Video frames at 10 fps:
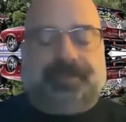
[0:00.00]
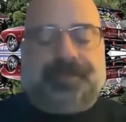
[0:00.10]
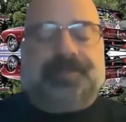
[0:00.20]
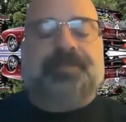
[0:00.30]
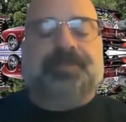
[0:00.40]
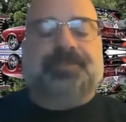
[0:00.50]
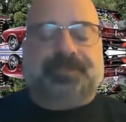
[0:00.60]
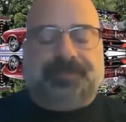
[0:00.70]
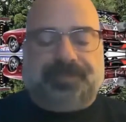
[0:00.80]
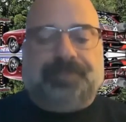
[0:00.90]
I like
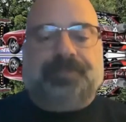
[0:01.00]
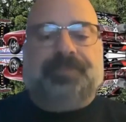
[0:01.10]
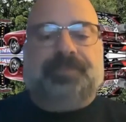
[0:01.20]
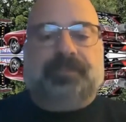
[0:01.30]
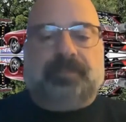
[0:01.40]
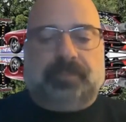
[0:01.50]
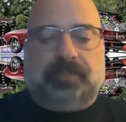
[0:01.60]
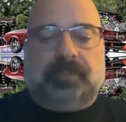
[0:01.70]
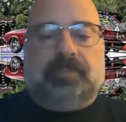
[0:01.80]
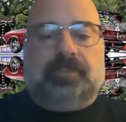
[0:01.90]
the September. I like
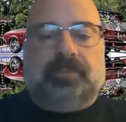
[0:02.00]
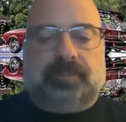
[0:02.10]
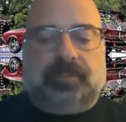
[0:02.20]
the weather.